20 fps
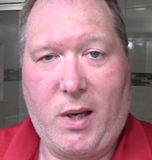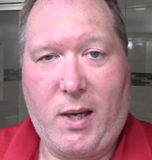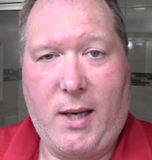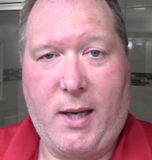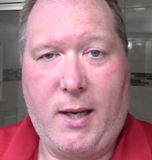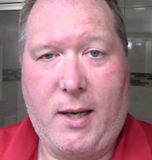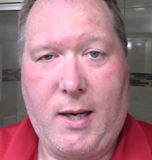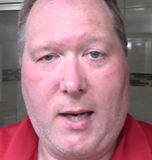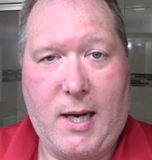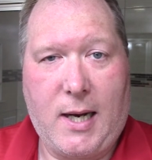
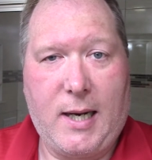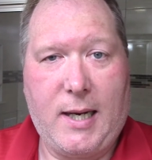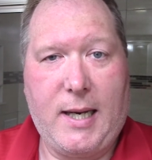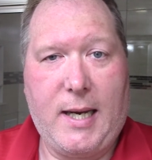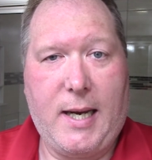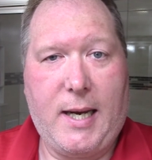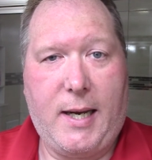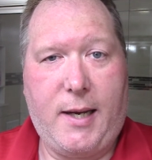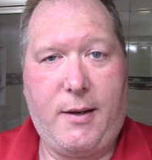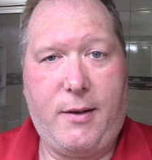And I
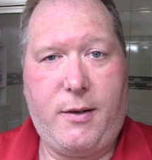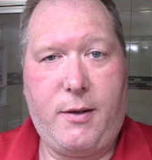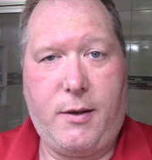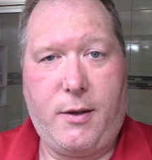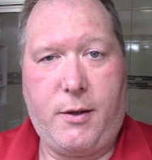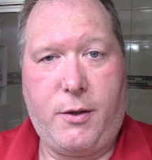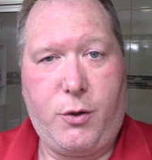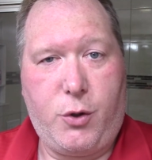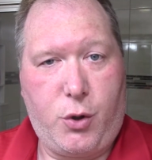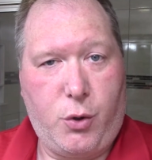
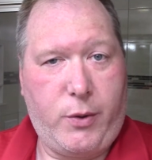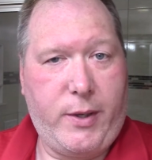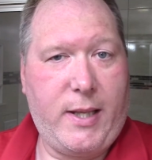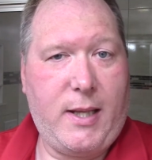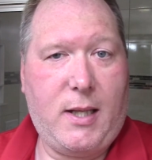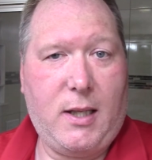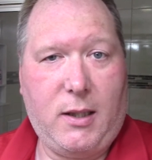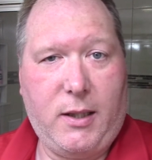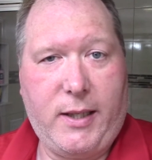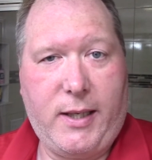had
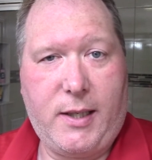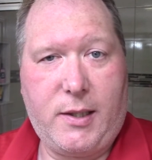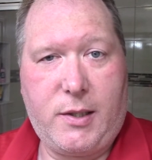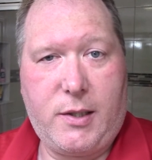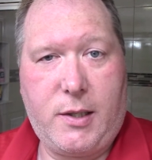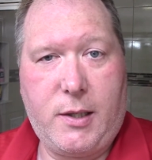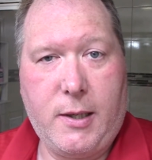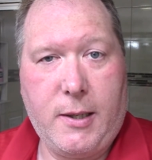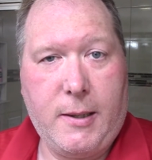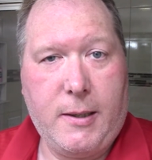joined the
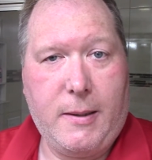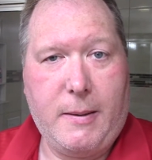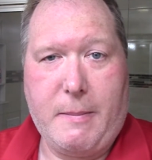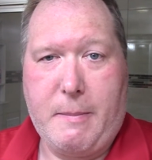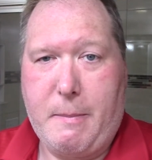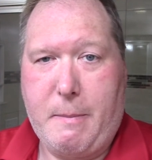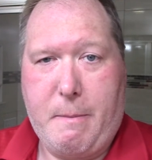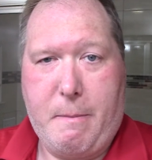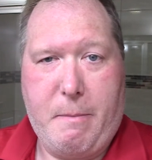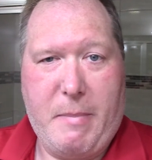list
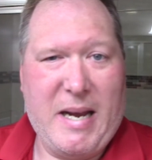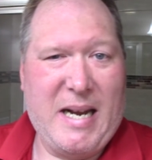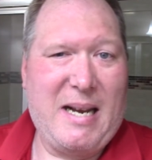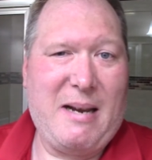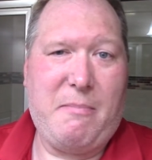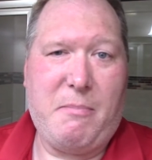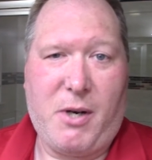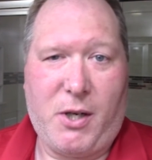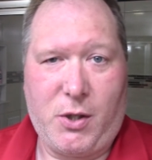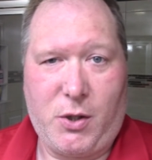many
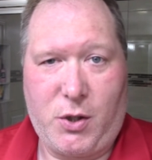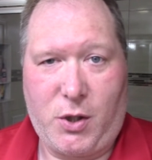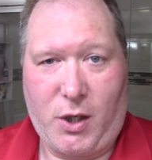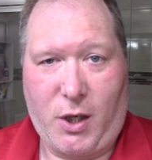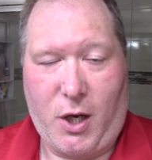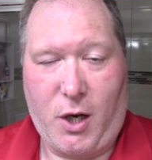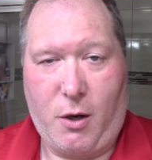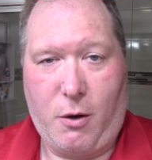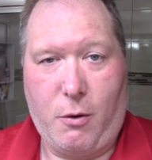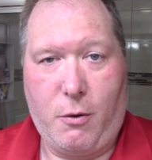months
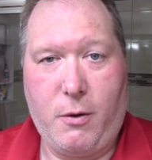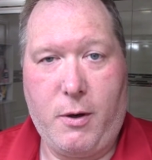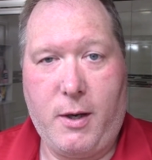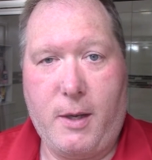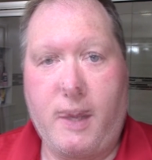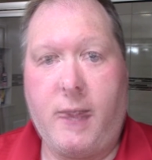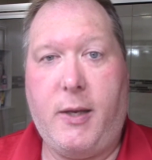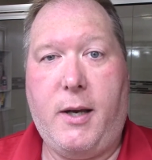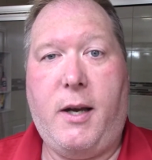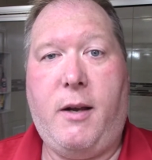ago,
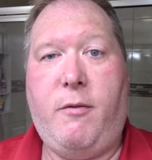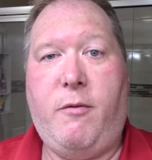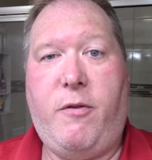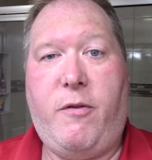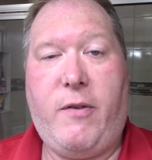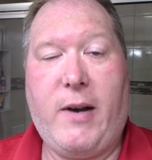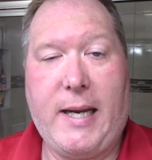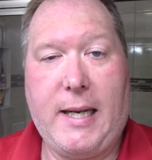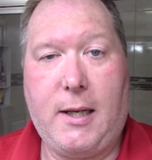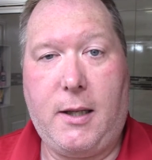and
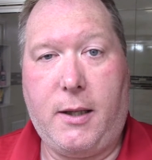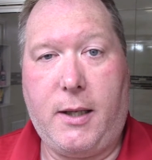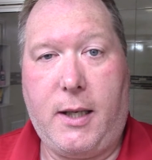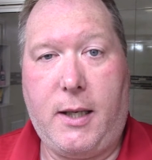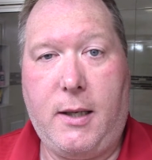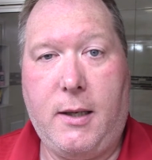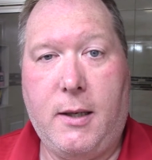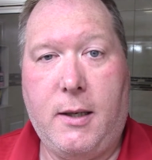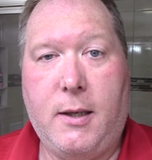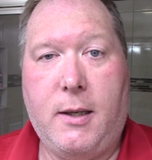
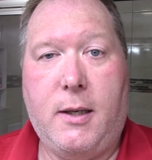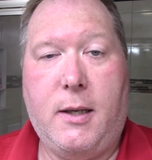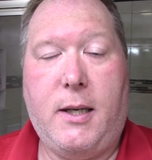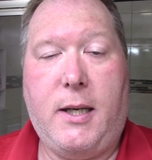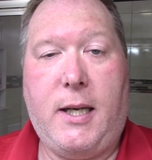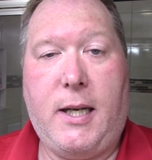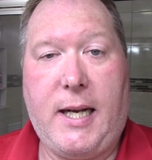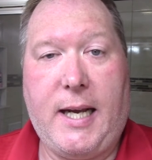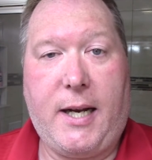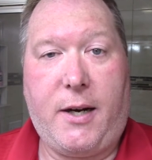finally
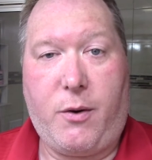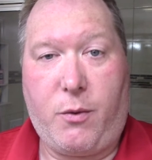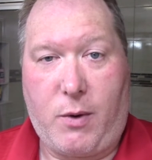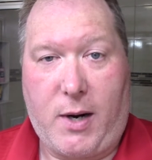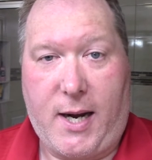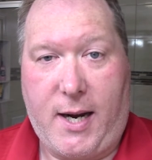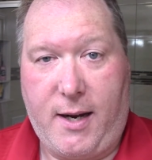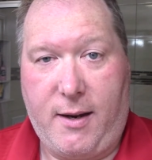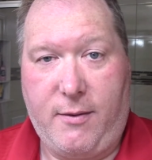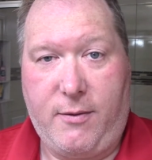it had
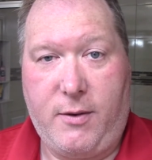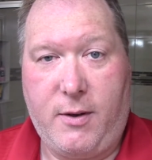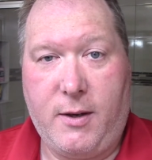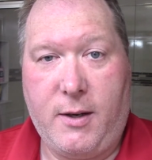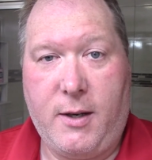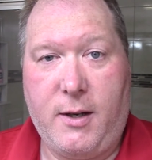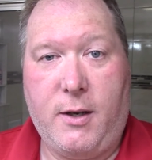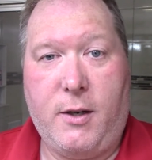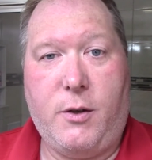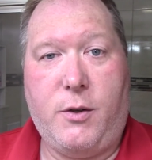arrived.
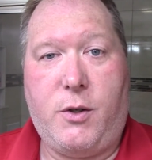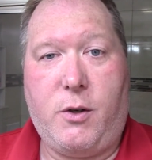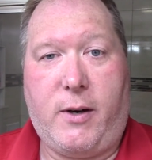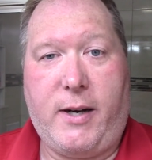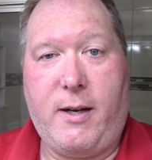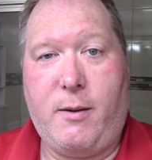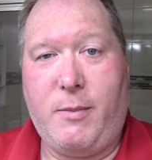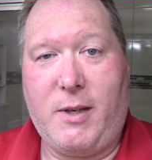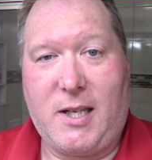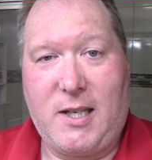So
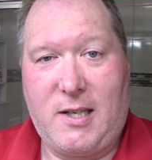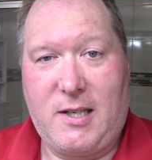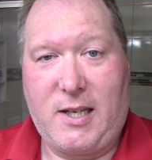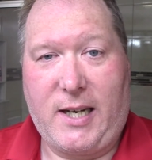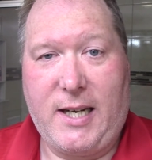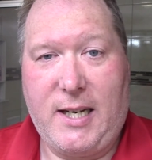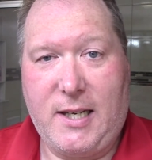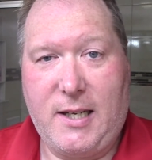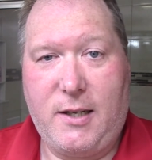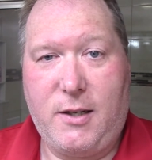I am
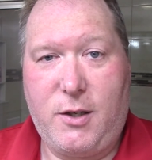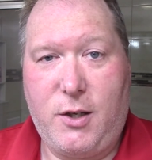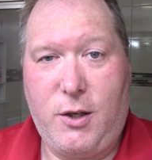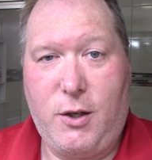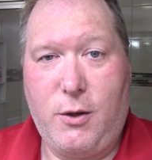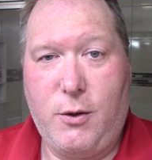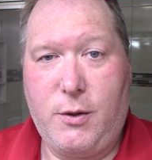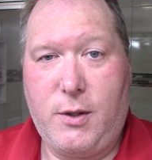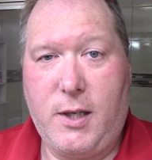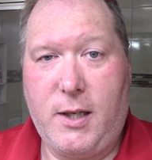excited to
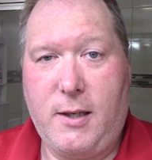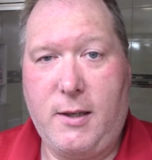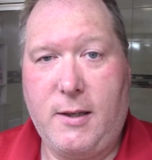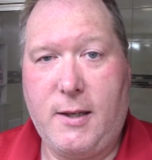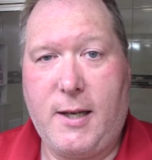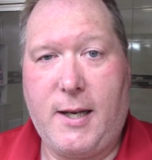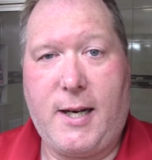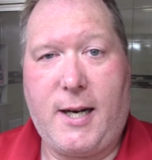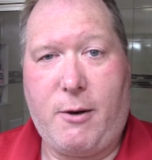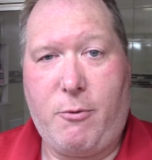use it,
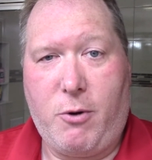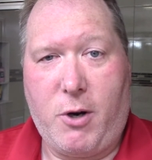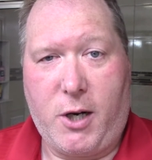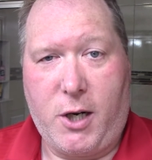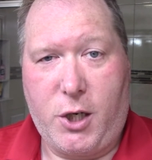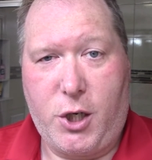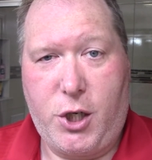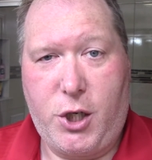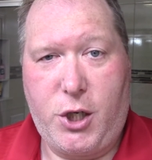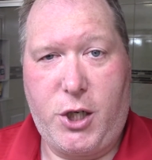and I
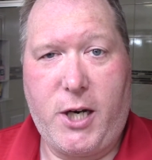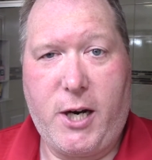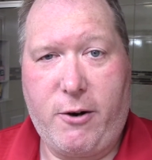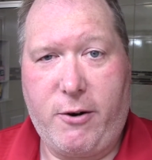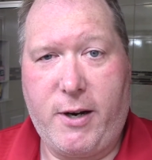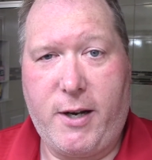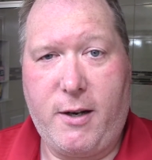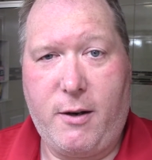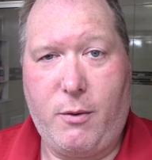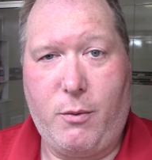want to
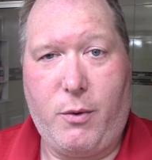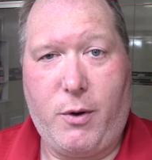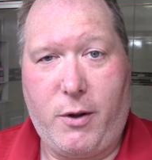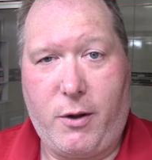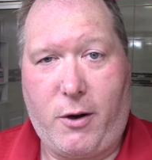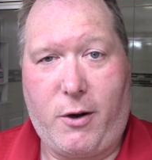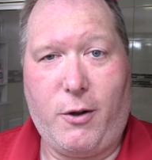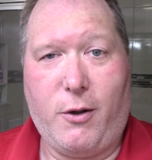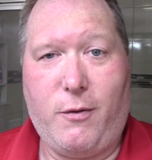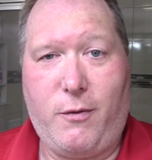share it
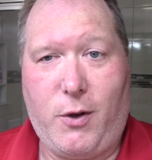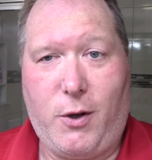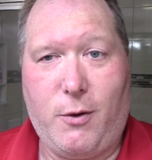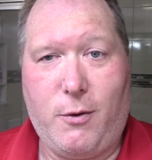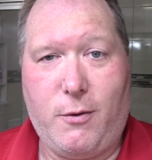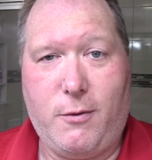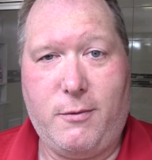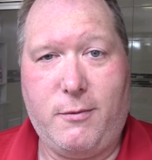with all of you.